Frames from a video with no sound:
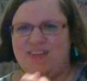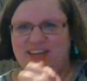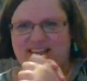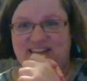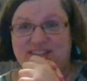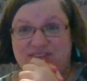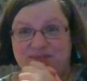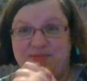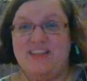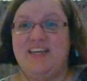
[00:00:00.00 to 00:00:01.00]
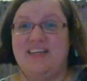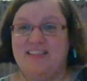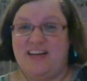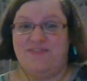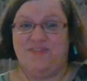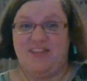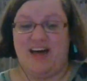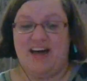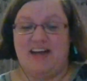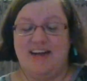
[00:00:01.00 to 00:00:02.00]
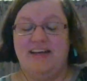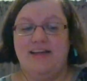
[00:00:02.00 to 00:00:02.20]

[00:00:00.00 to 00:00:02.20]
like that. So I'm really excited for that.